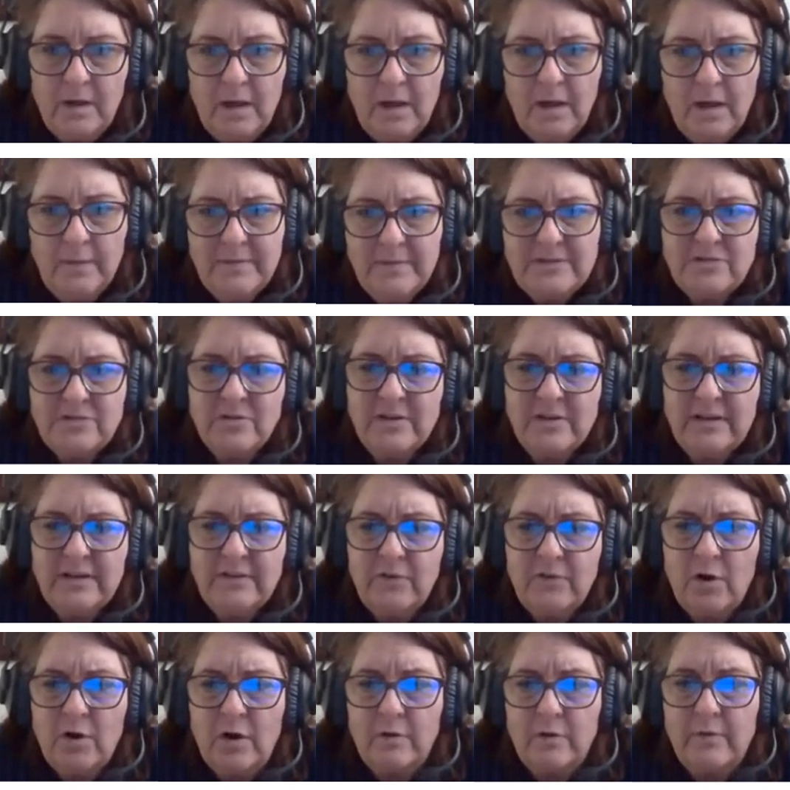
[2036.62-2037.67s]
It's going to give
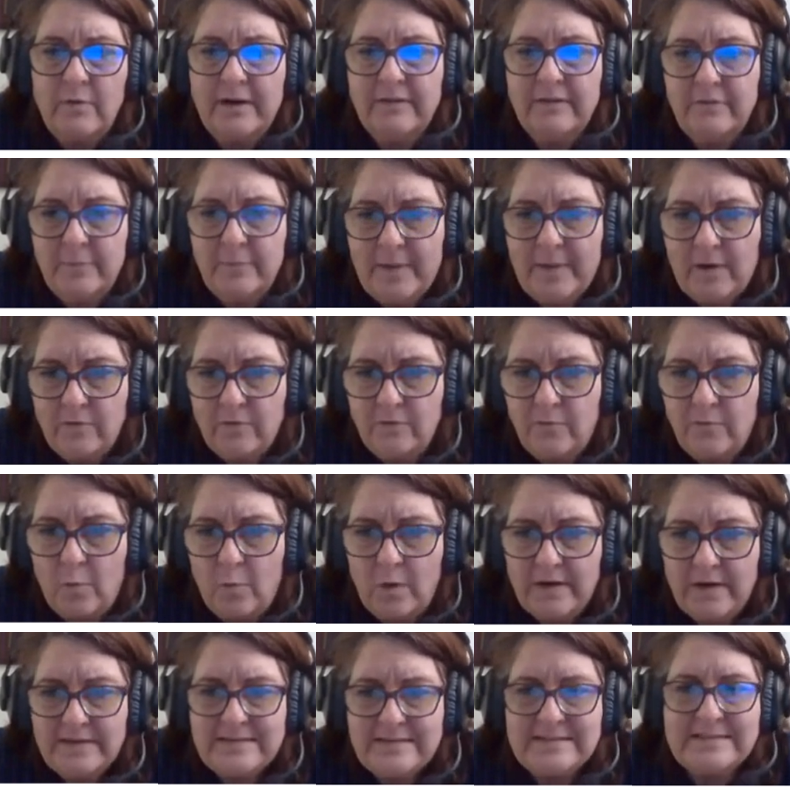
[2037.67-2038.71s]
a heart rate of about
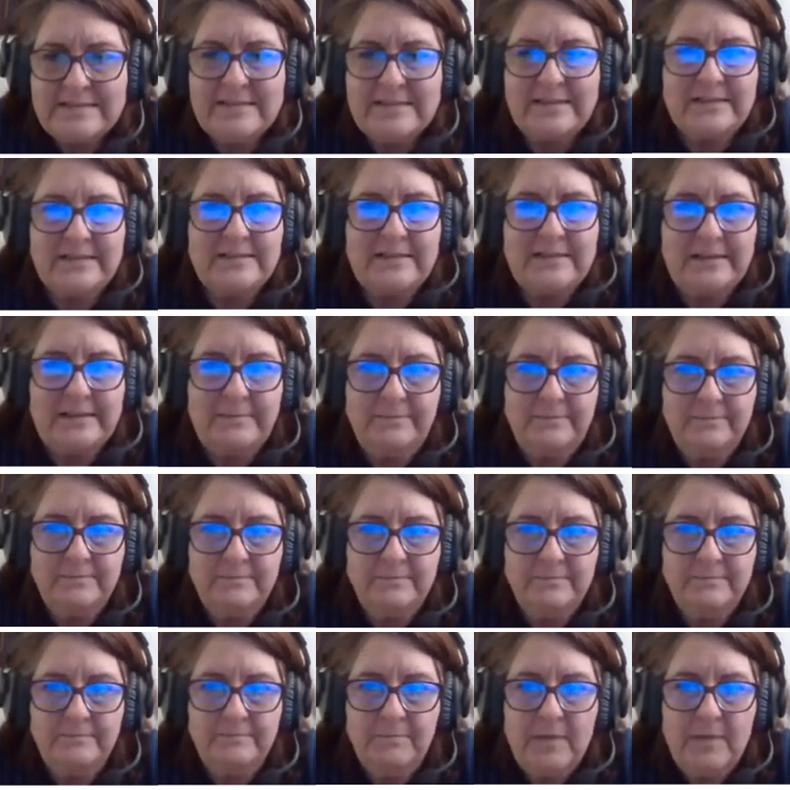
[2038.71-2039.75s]
40 to 60.
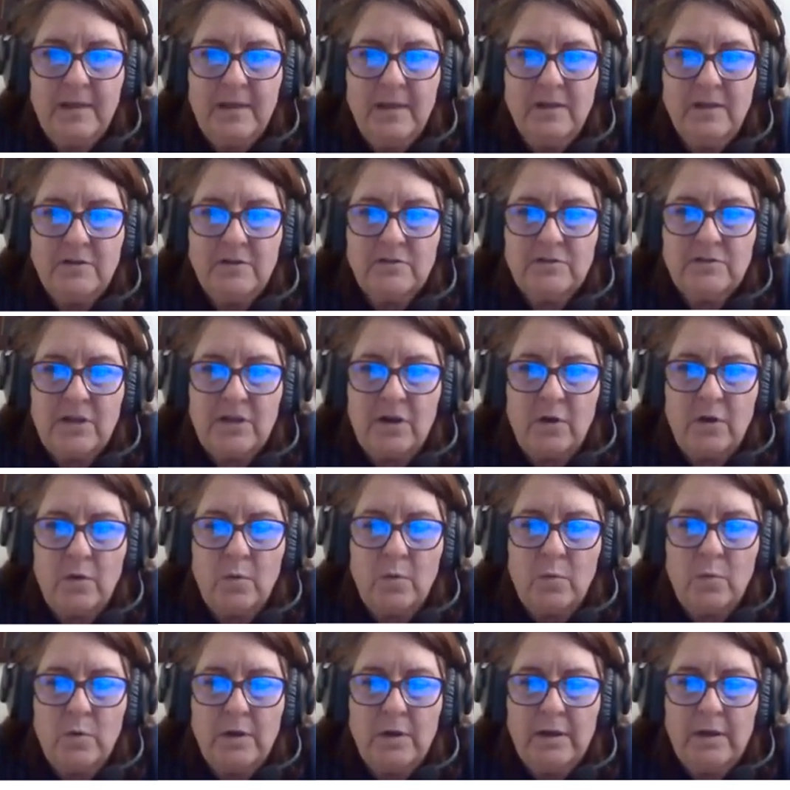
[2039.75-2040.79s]

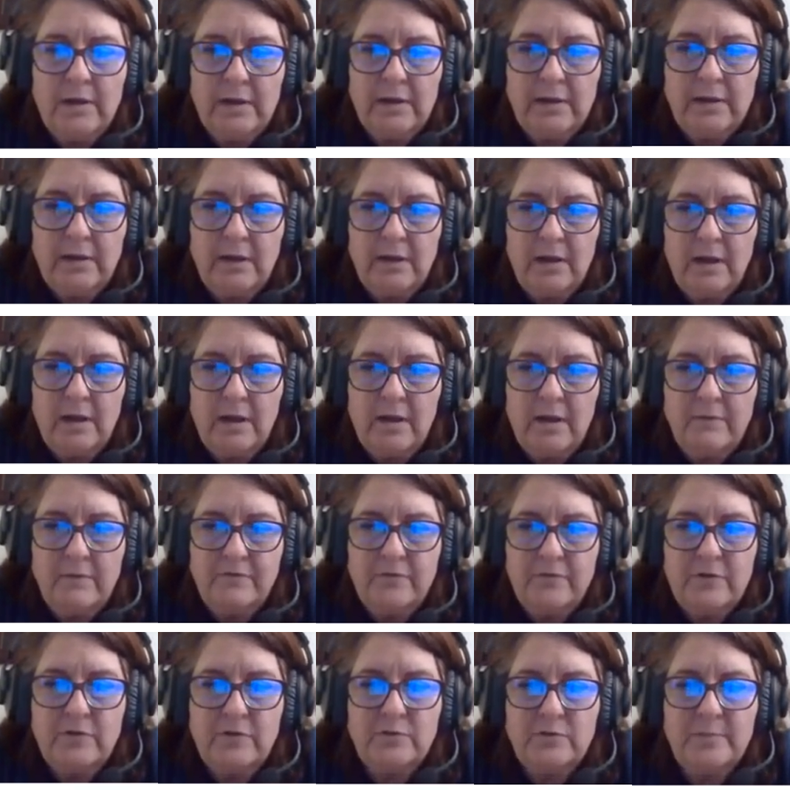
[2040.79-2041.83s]
So,
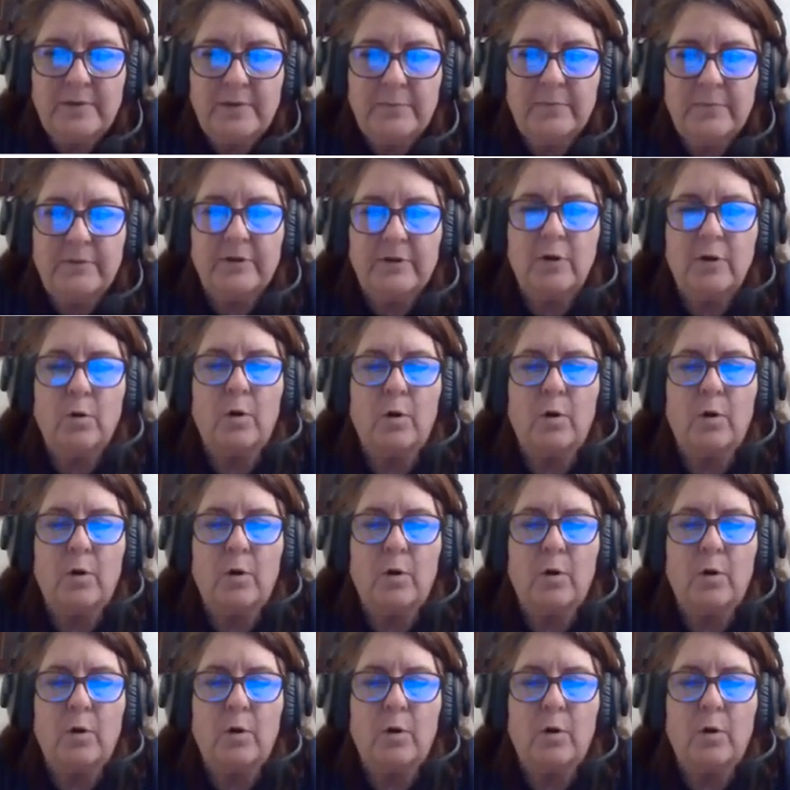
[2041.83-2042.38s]
for those people that